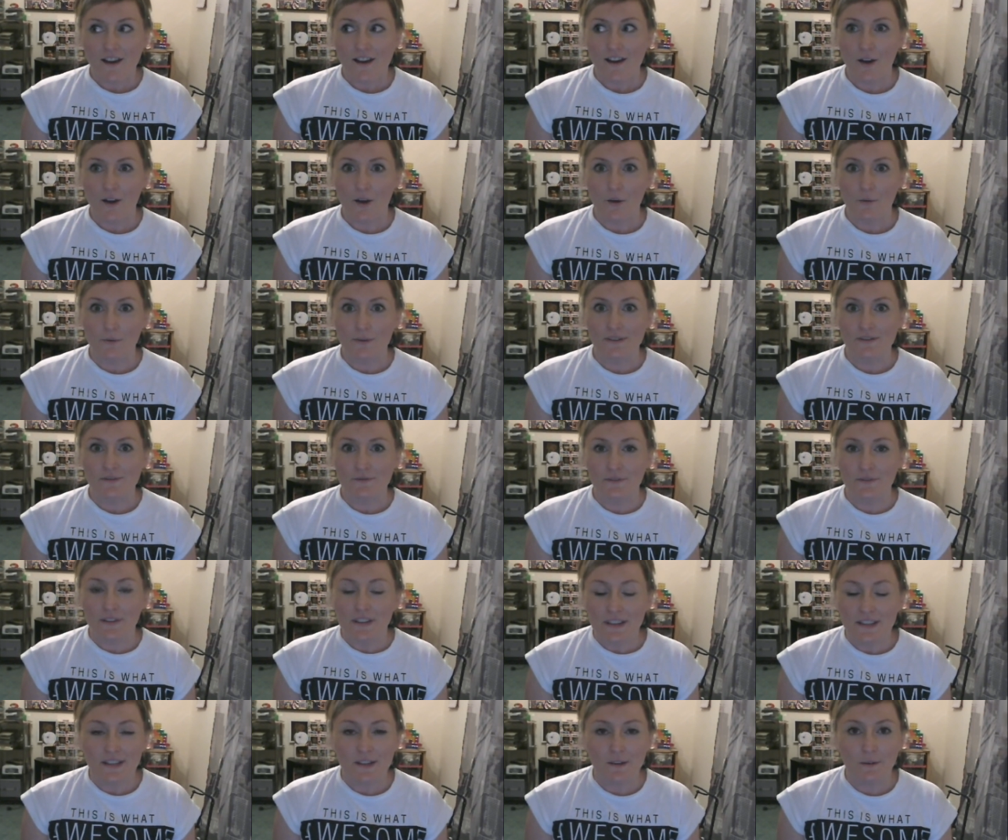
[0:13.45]
I was
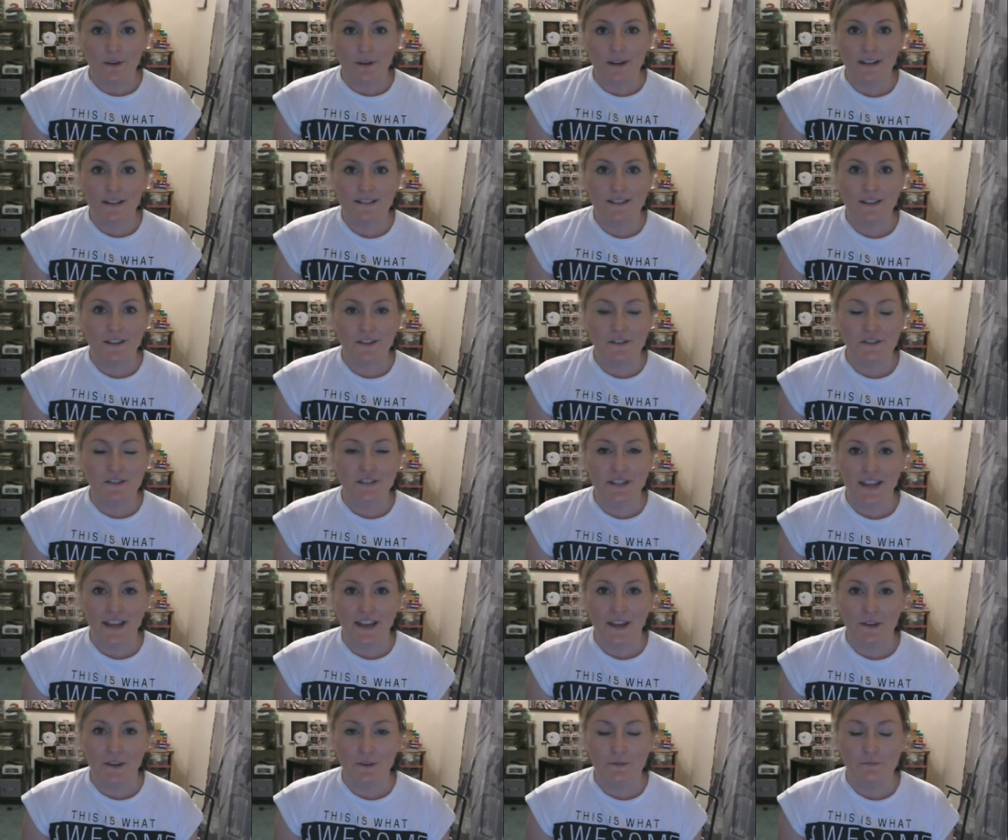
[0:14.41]
really quite touched
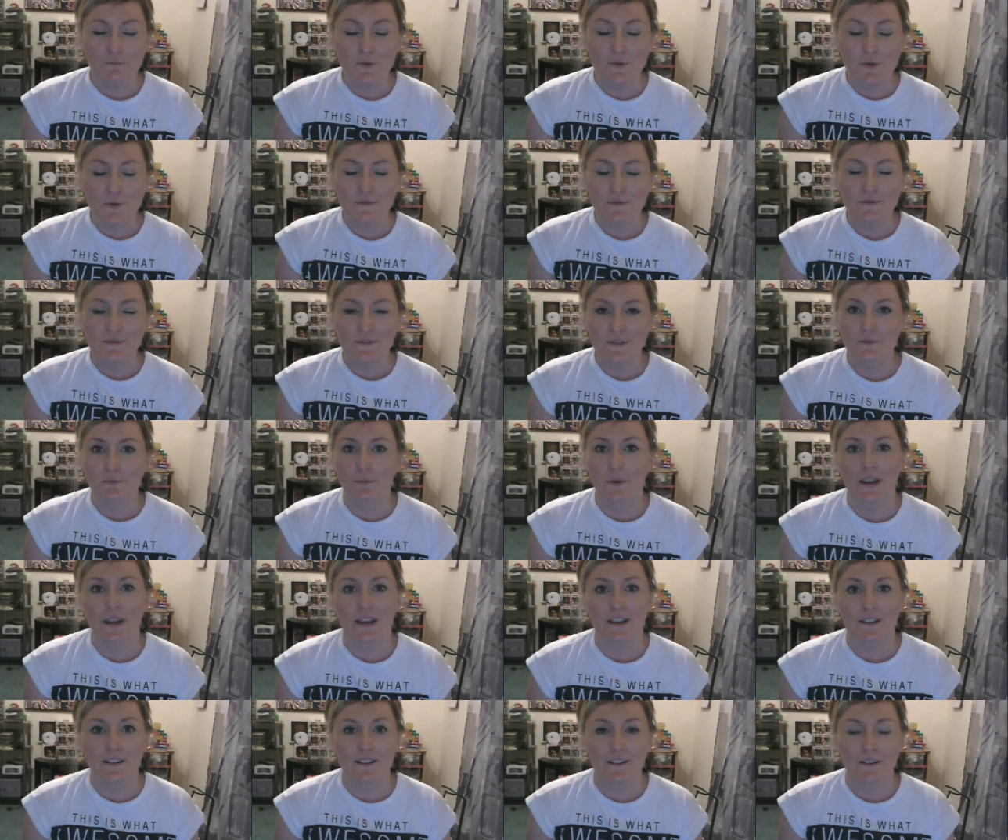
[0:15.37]
at how moved you
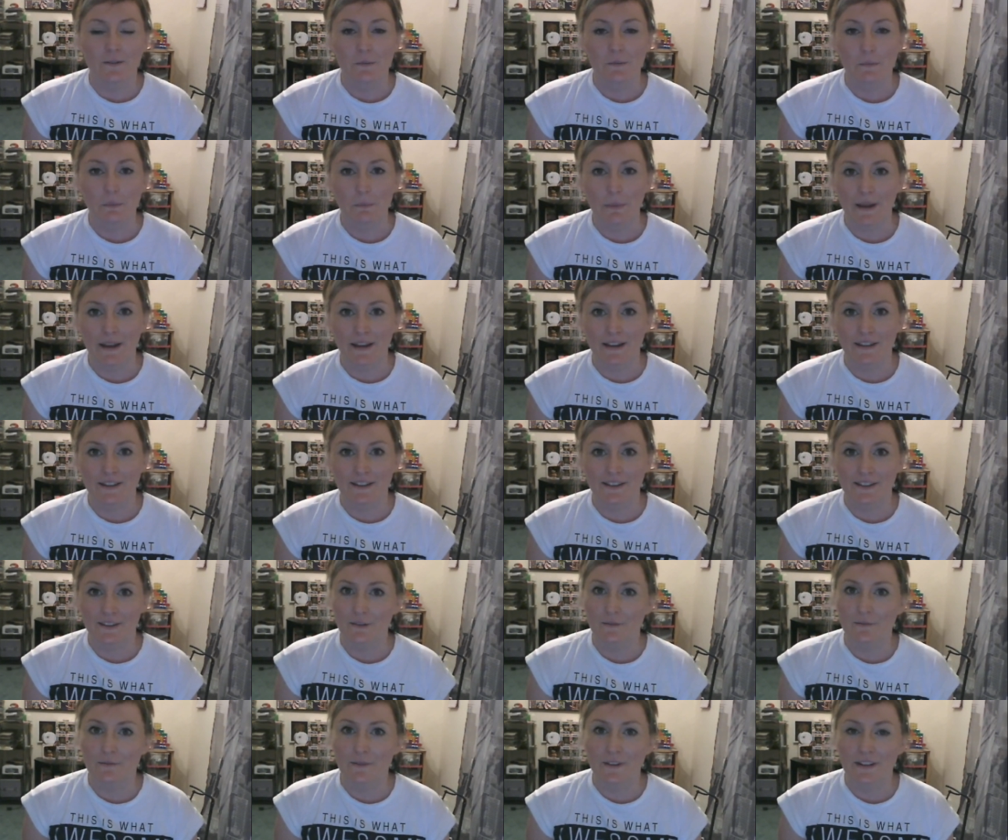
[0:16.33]
were by the
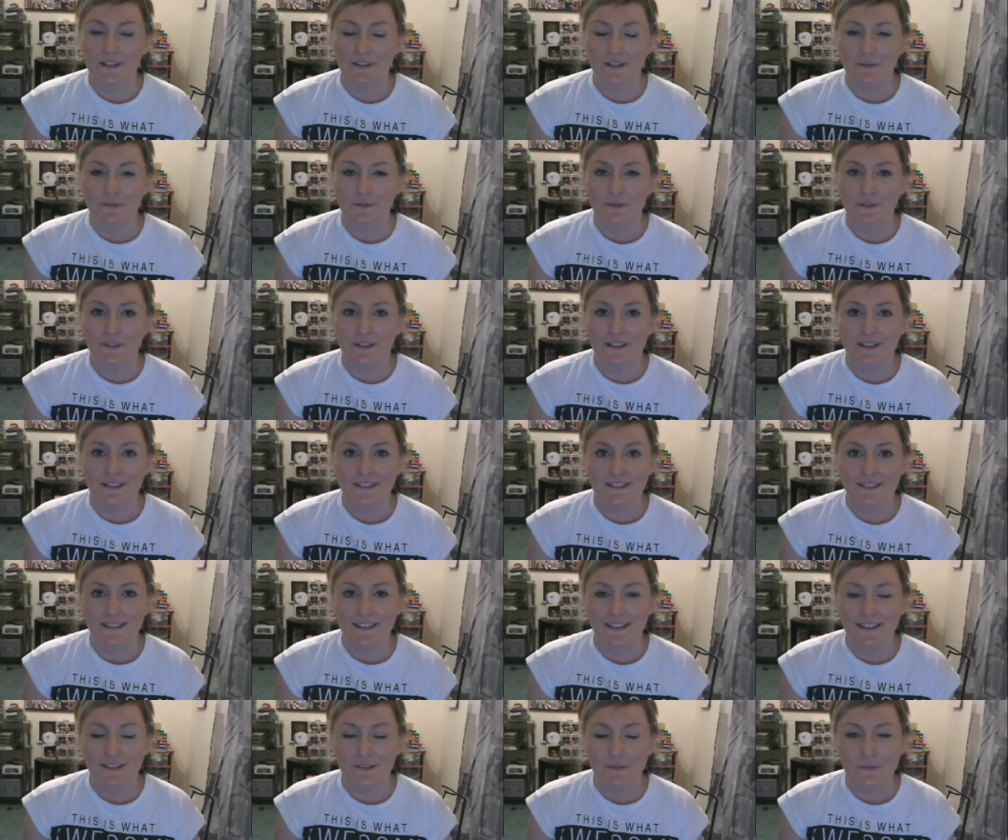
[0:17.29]
little video
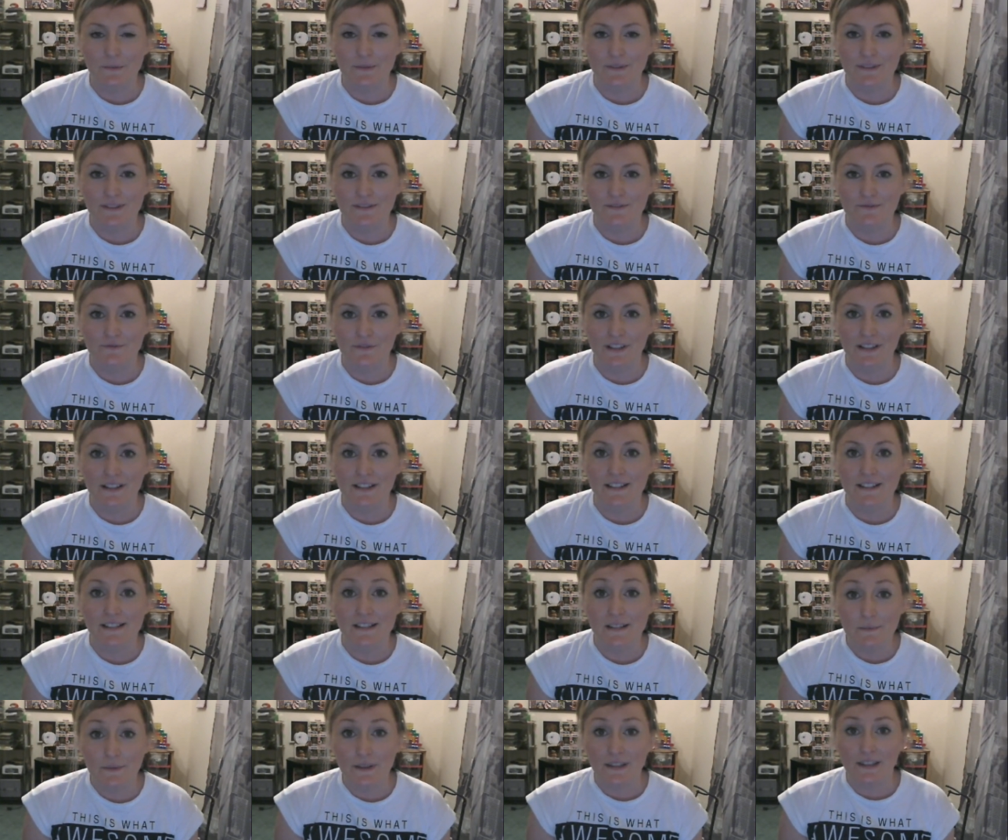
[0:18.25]
and it was really
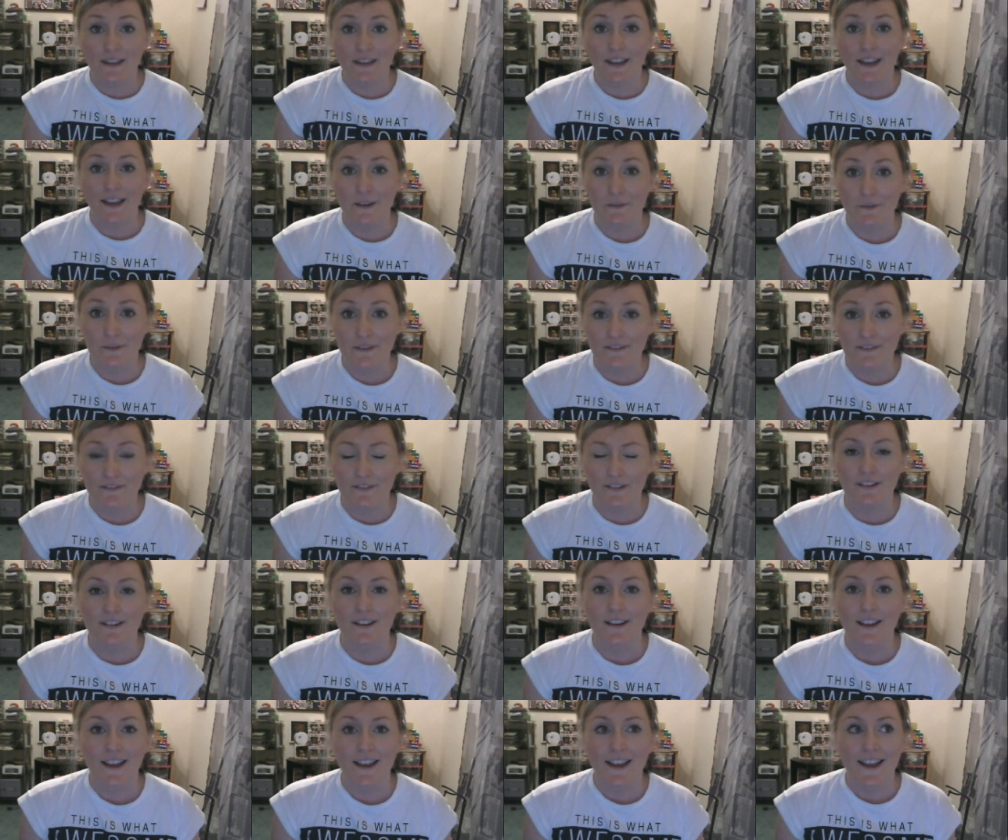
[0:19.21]
sweet.
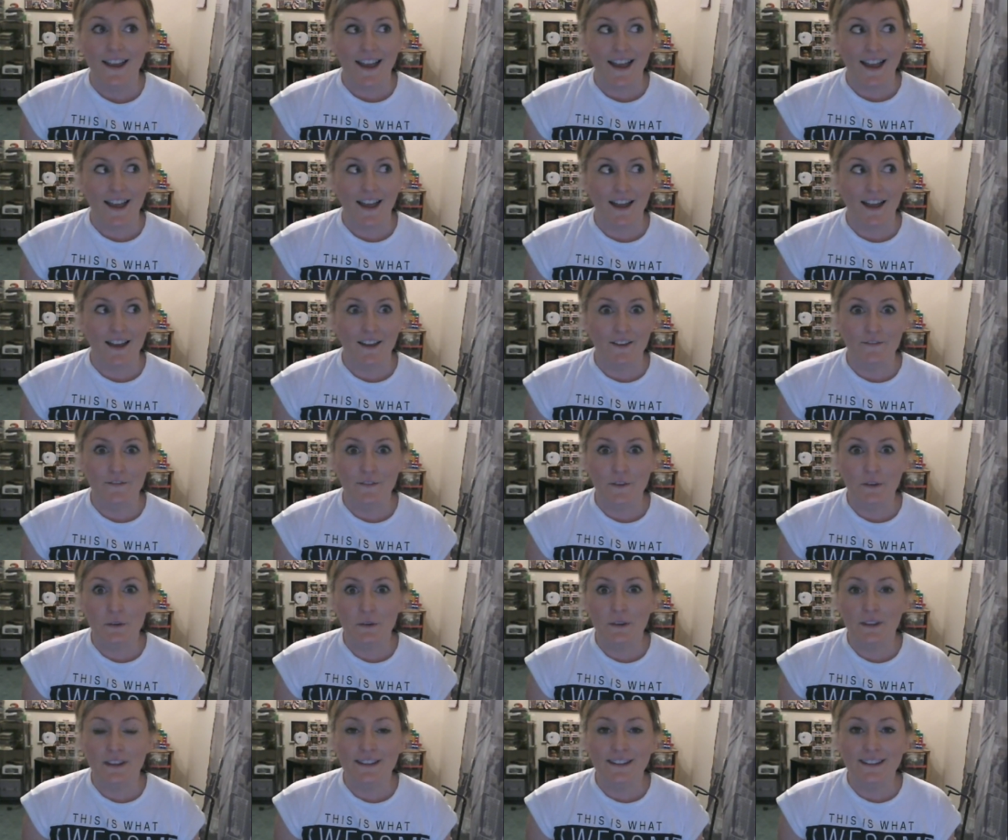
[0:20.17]
However, I
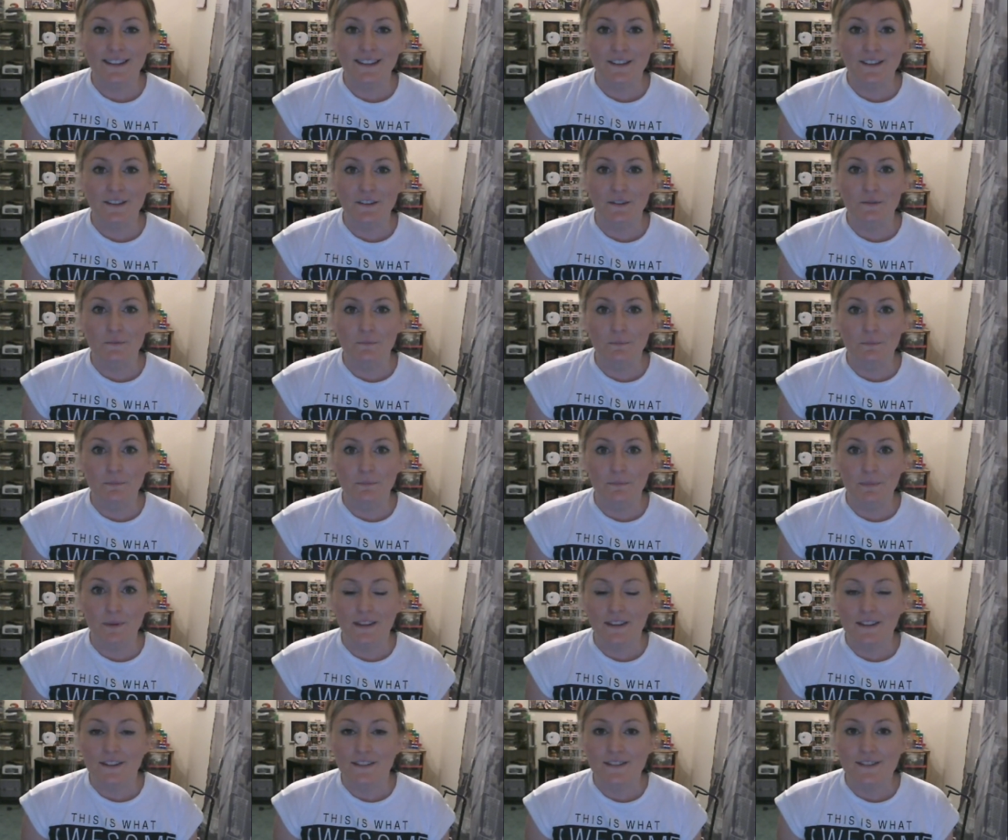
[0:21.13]
feel like you're
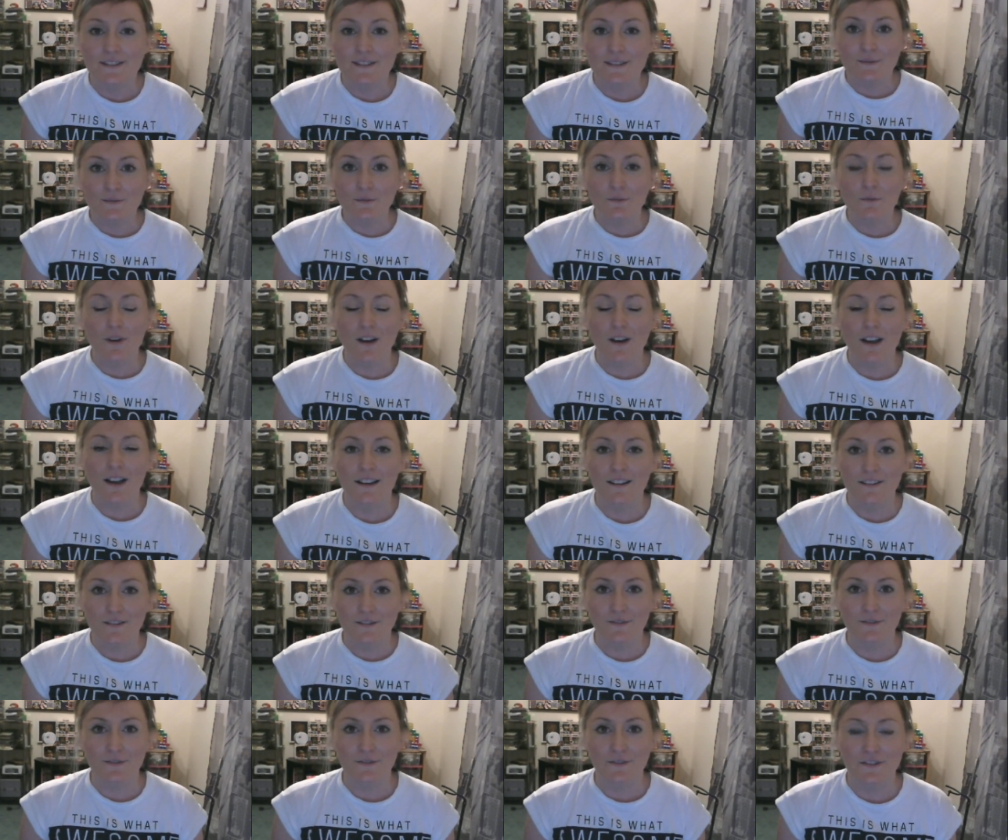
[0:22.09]
being so
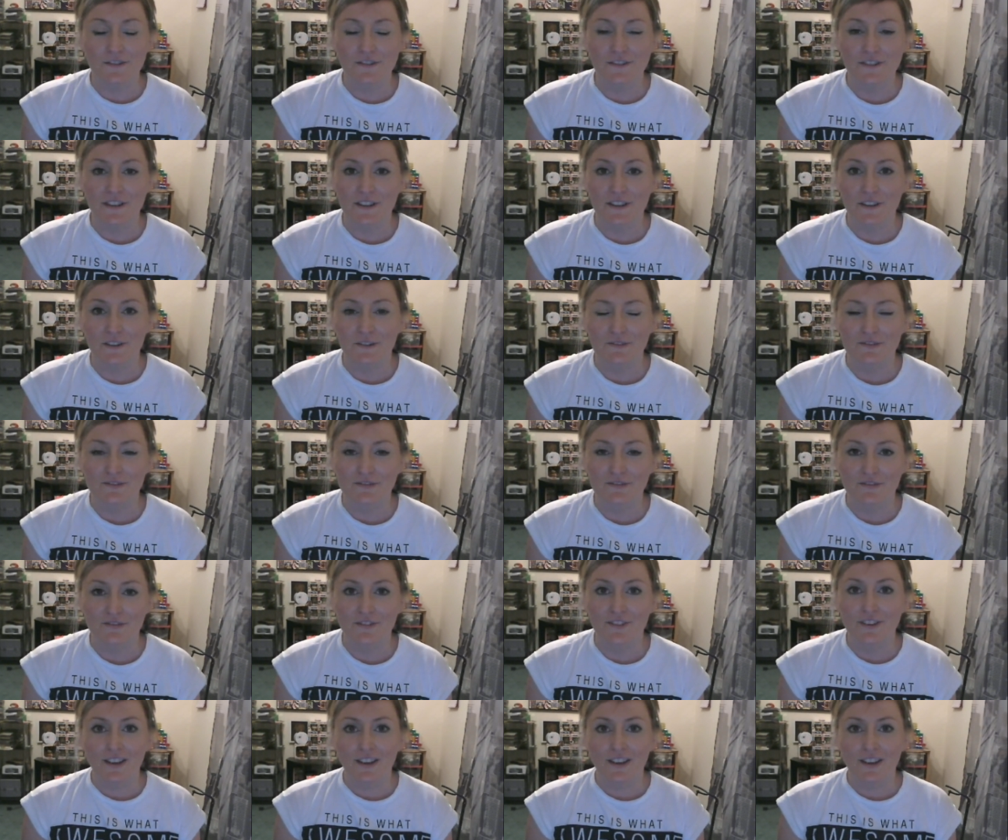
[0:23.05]
hard on yourself